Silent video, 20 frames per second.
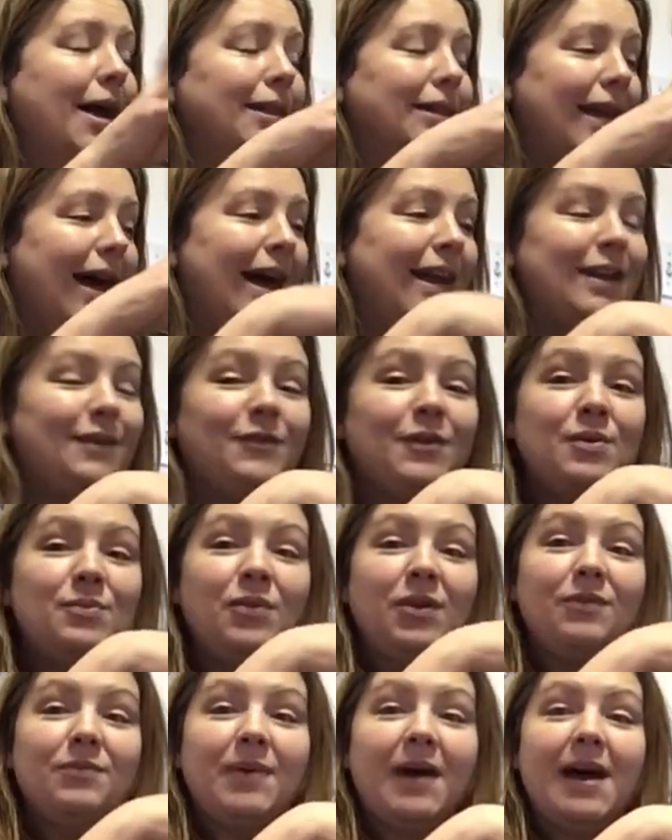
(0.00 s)
a lot of them
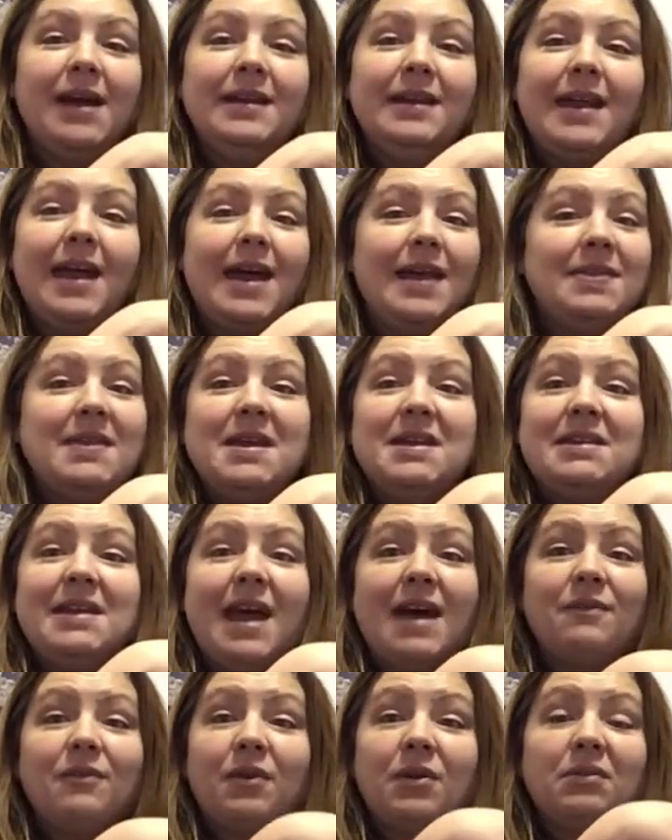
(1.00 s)
we've bought and then
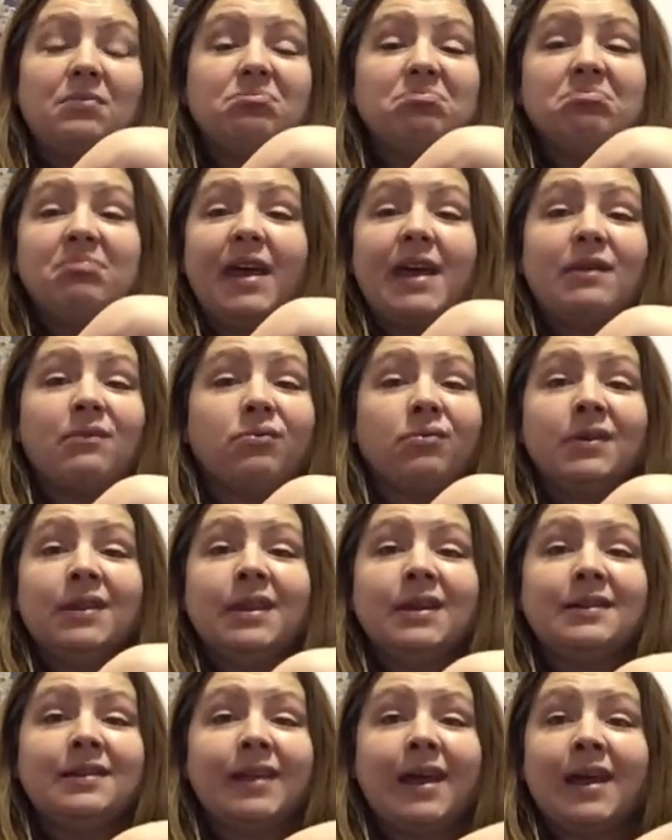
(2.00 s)
never like
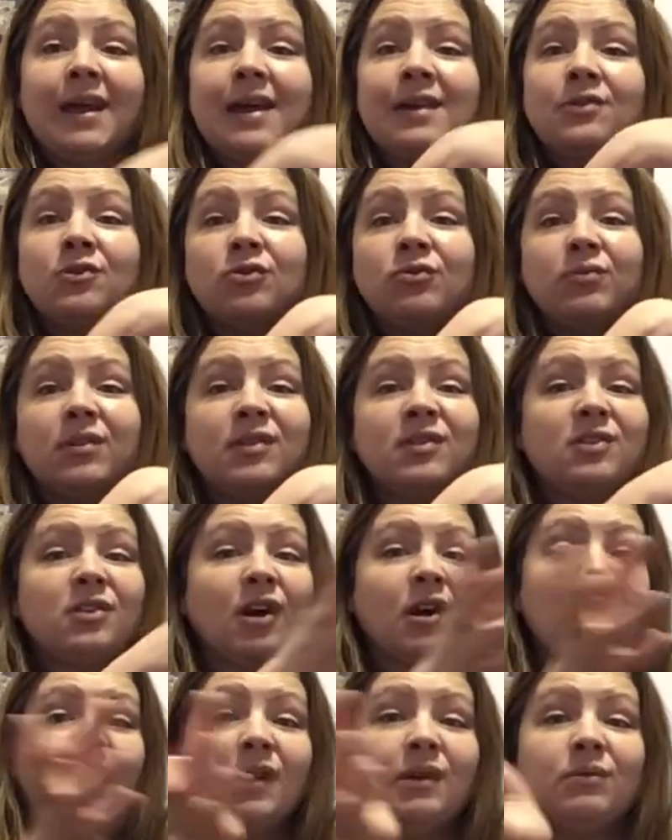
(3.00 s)
really like I we
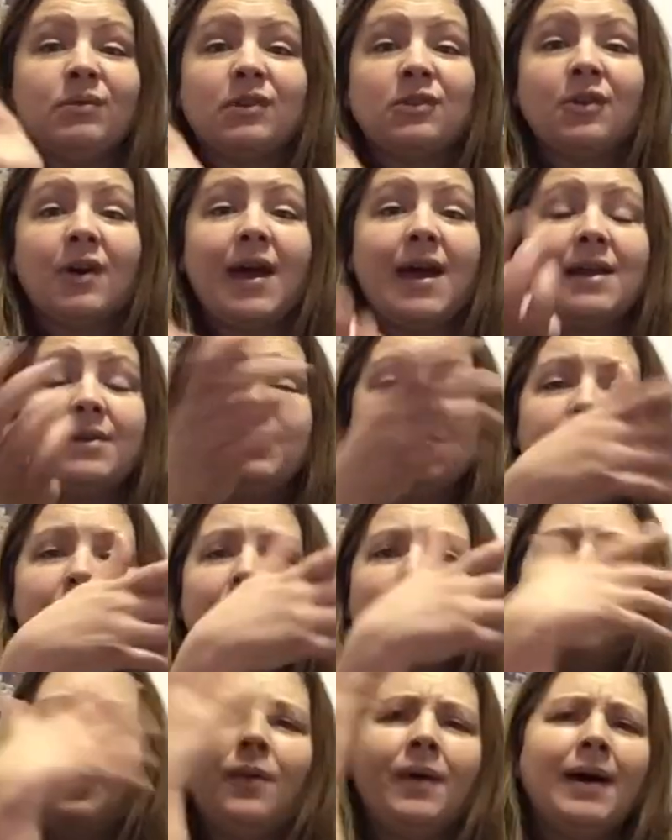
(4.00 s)
started we tried it was
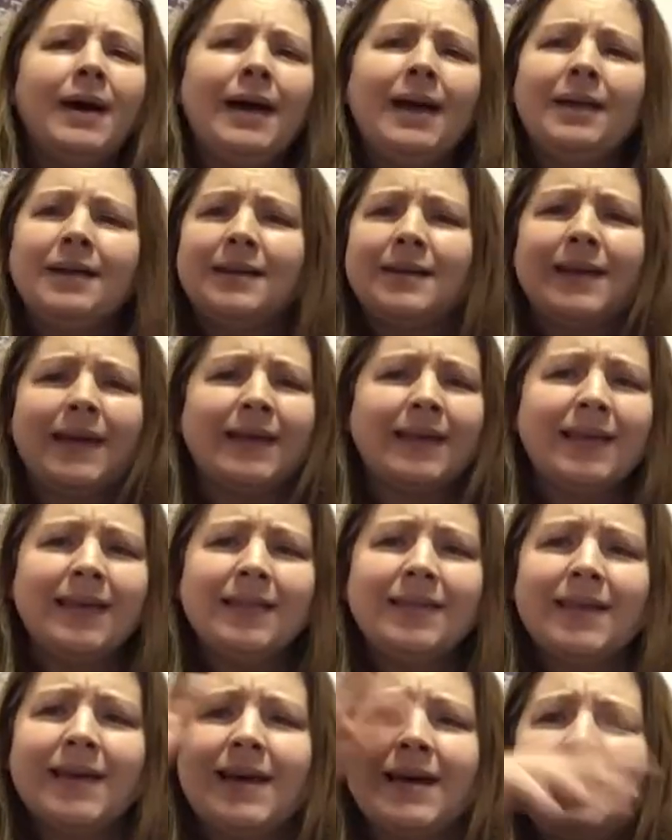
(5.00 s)
like why did I
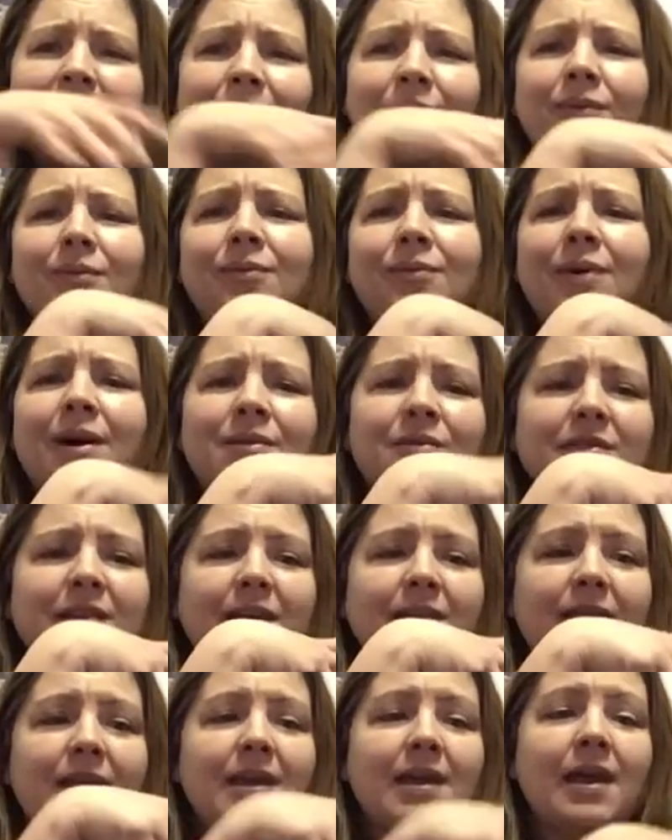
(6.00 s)
get that what was
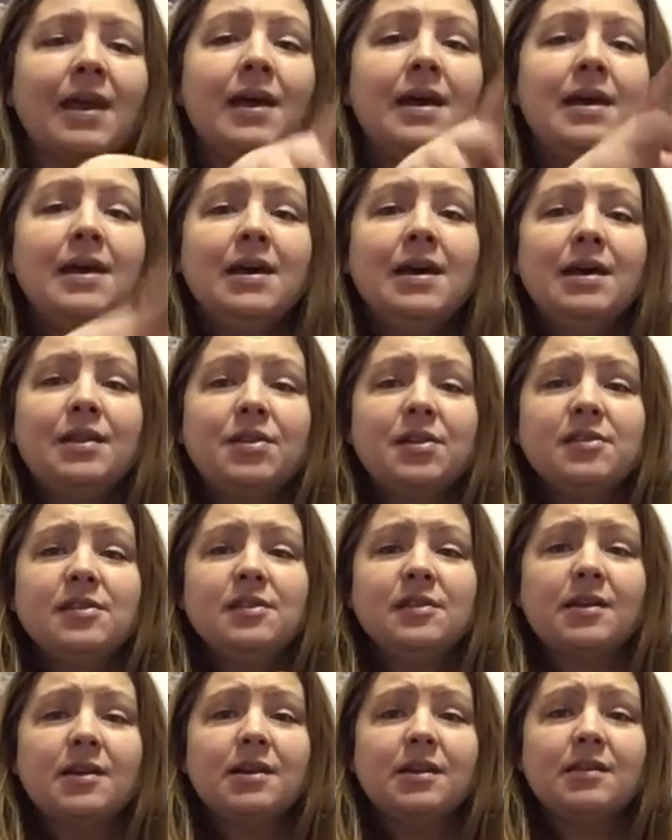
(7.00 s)
I thinking this
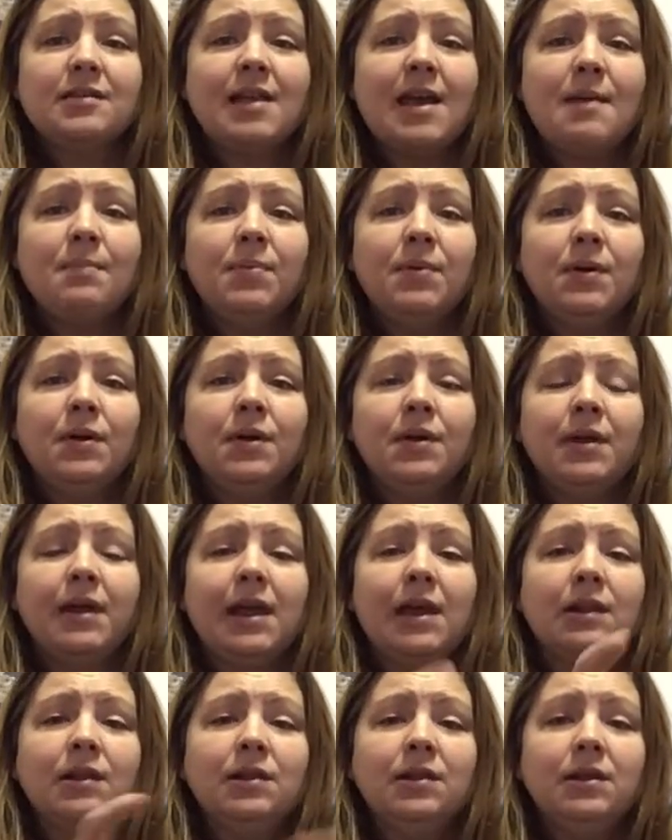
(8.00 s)
is a good example
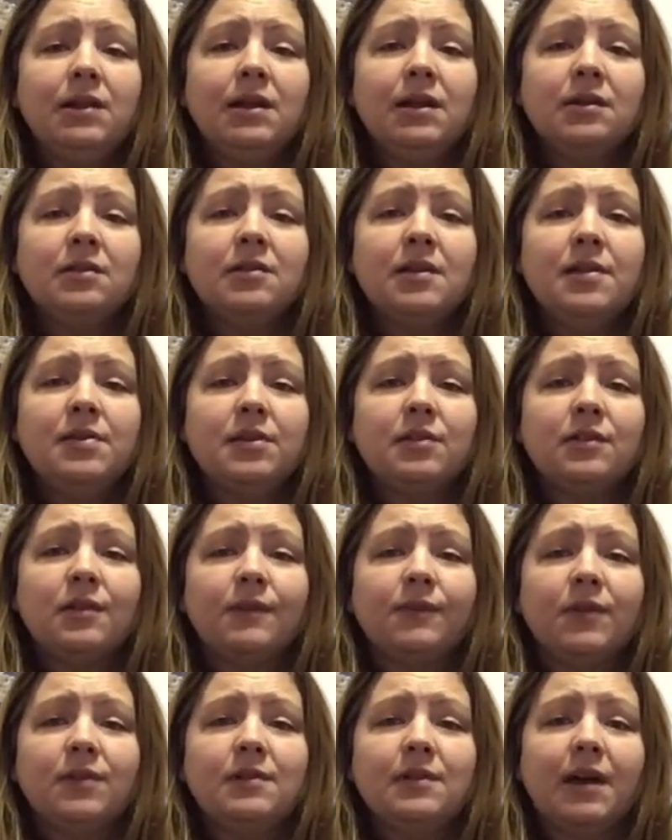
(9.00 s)
it looks on the
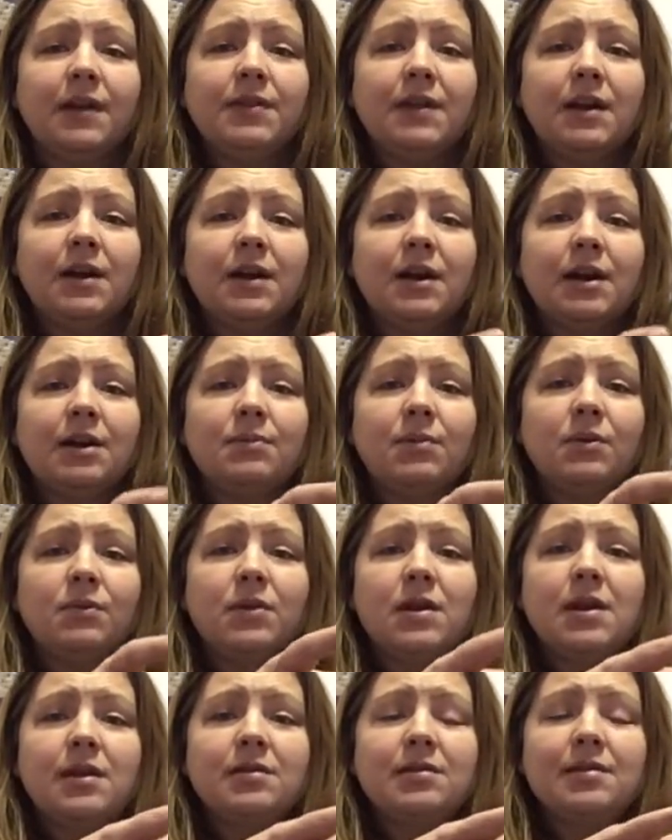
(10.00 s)
surface not that hard but
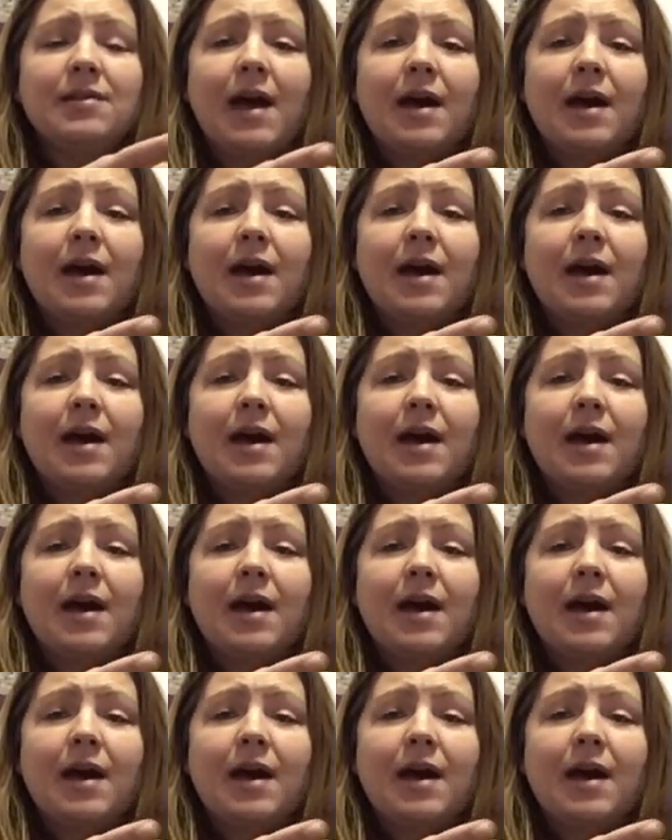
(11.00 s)
with a